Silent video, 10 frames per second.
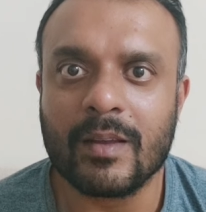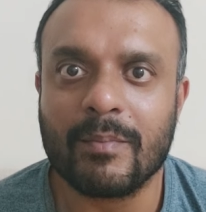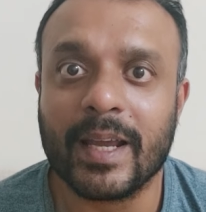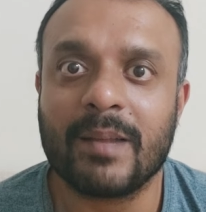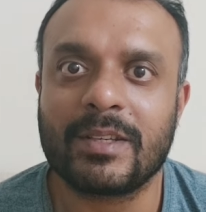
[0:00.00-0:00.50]

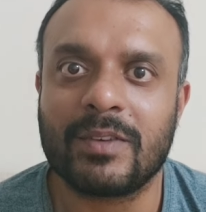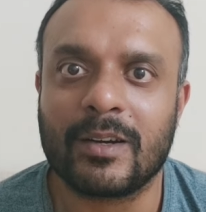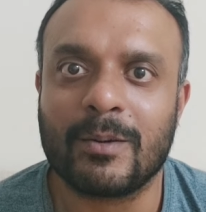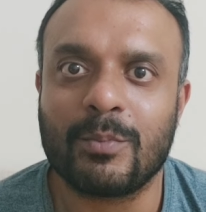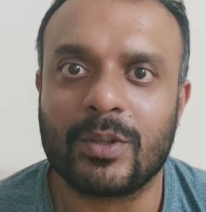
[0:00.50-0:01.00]
My name is
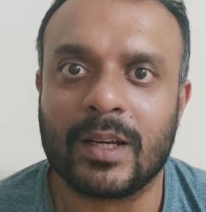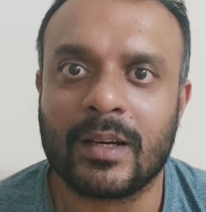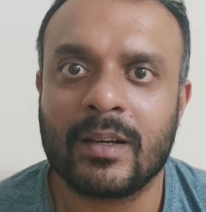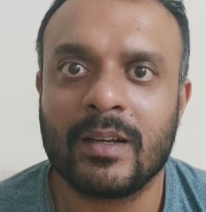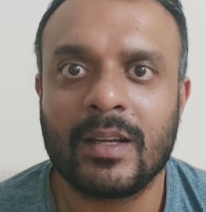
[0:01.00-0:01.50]
Vikram
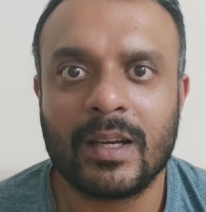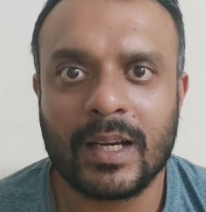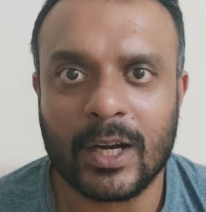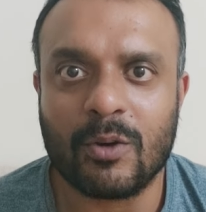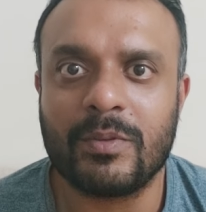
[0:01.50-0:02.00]
Poddar.
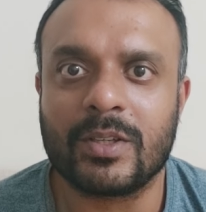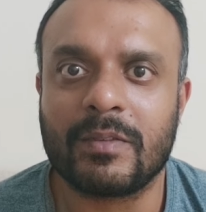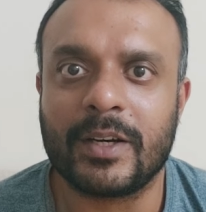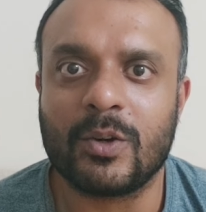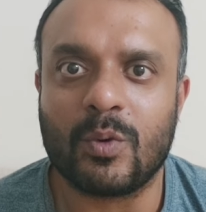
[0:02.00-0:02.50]
I hope this
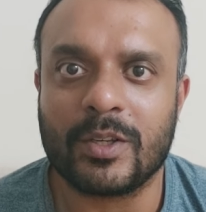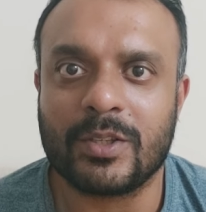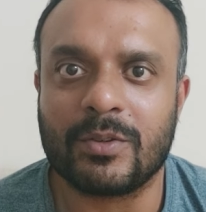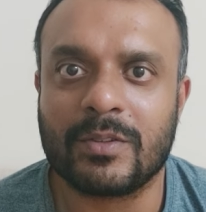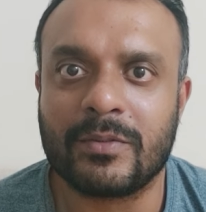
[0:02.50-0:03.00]
video
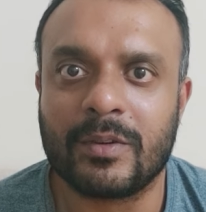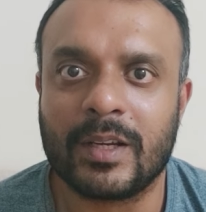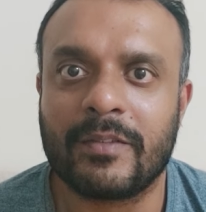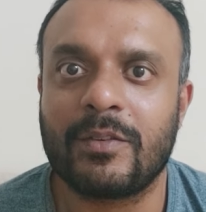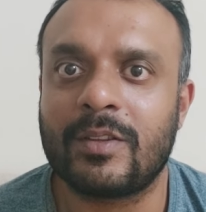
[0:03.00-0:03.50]
was useful.
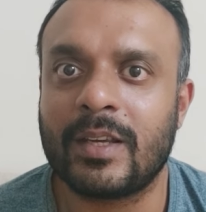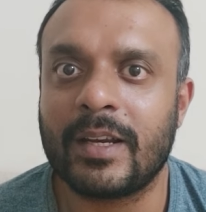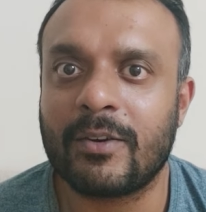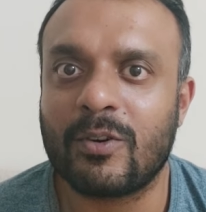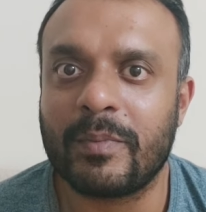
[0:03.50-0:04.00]
If you think
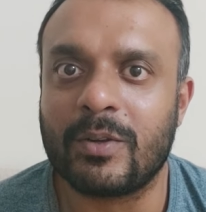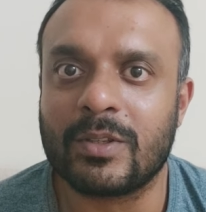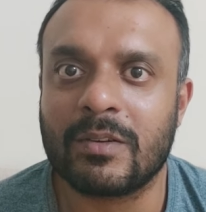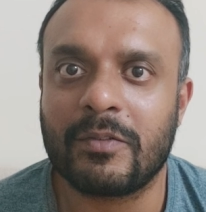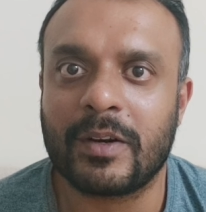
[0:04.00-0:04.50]
it could be
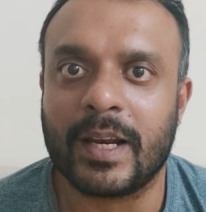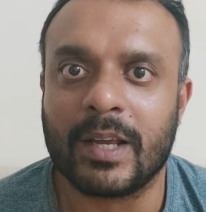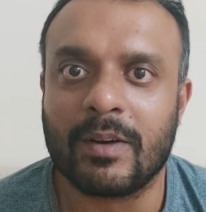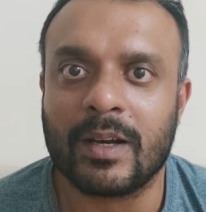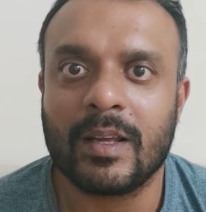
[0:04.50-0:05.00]
useful for
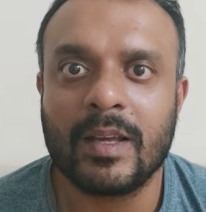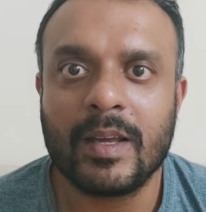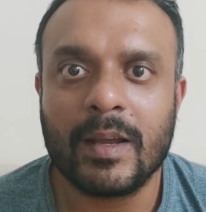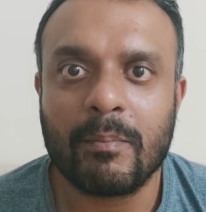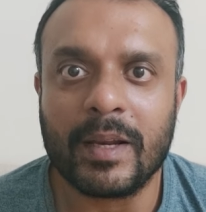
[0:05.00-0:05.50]
anyone,
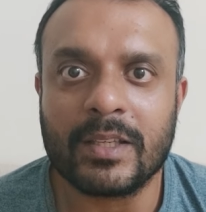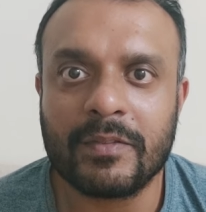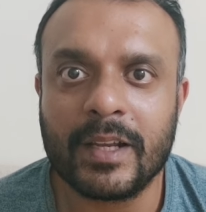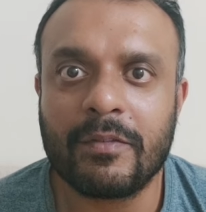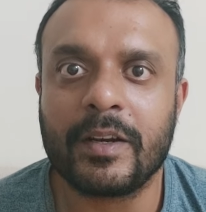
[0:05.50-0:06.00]
please
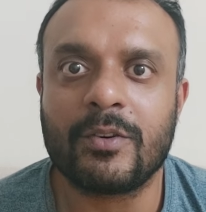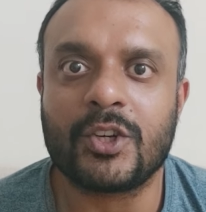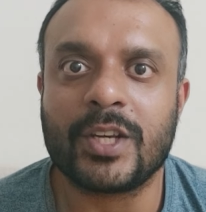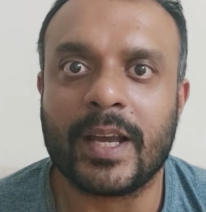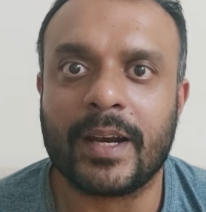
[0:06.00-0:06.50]
feel free to
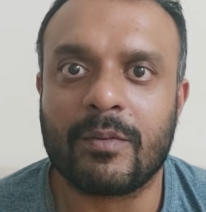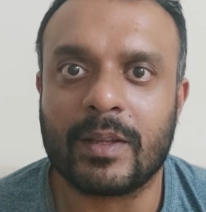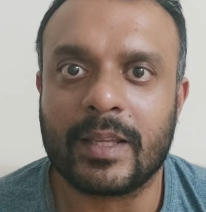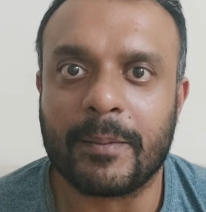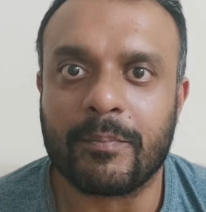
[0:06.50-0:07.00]
share it
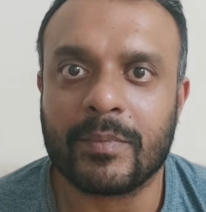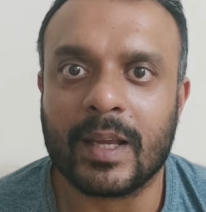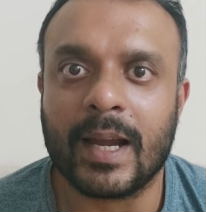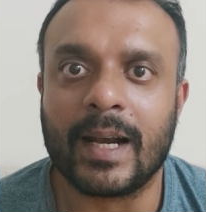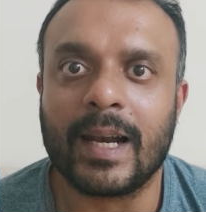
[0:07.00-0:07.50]
with them
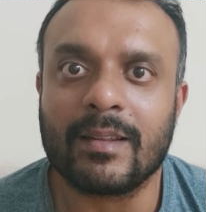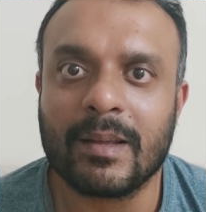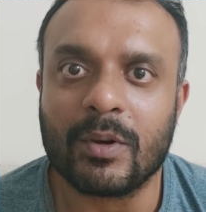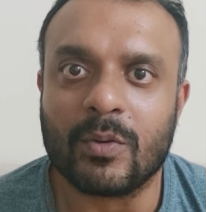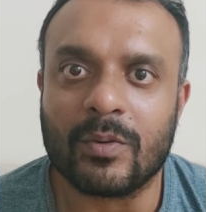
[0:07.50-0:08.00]
and let
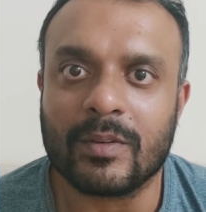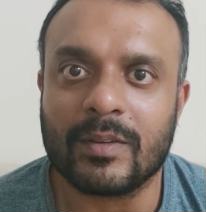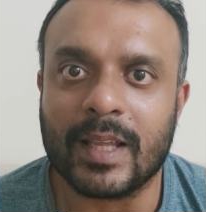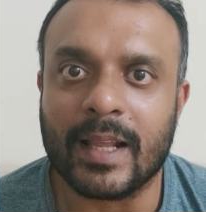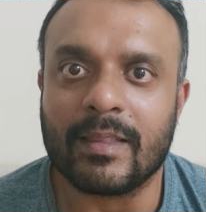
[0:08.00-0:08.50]
them know
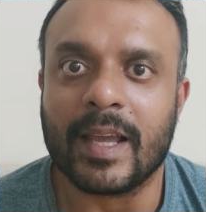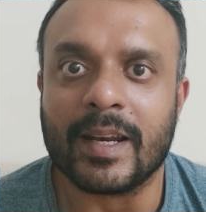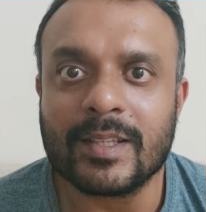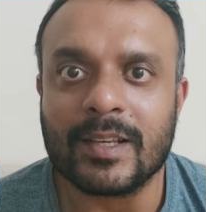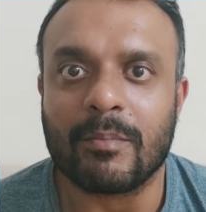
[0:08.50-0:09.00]
that there
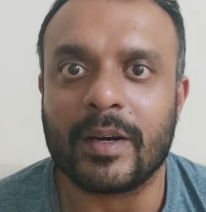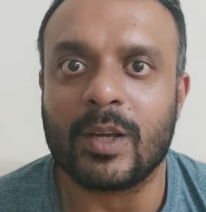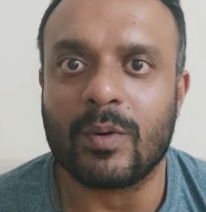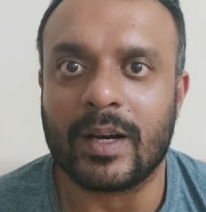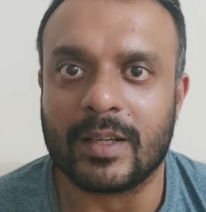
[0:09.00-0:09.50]
is somebody
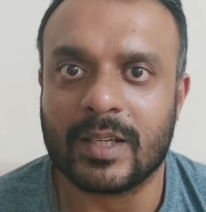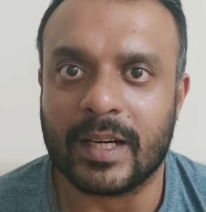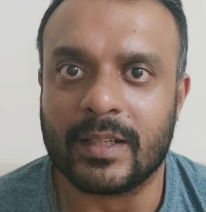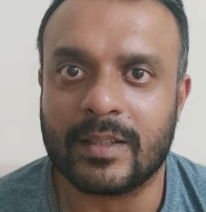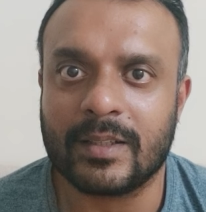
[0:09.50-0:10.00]
who
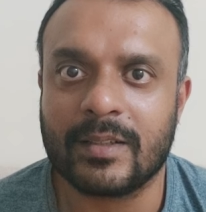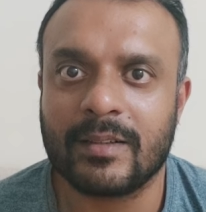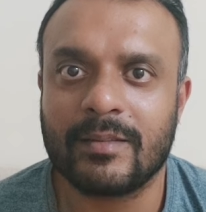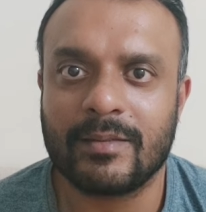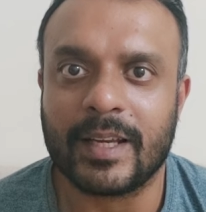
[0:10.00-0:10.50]
understands.
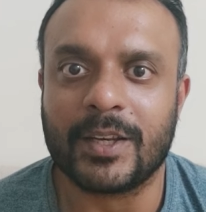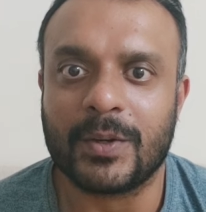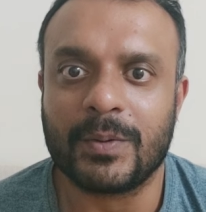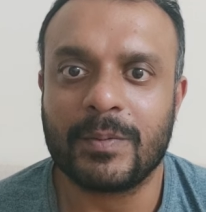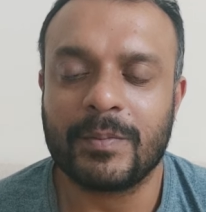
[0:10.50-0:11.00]
Thank
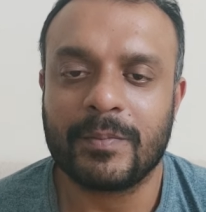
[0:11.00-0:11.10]
you.